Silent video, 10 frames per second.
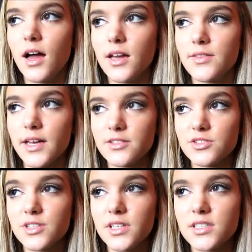I, that
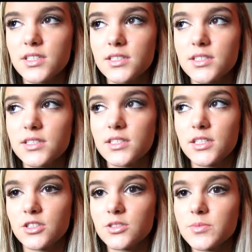just like
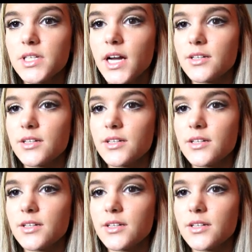scares me.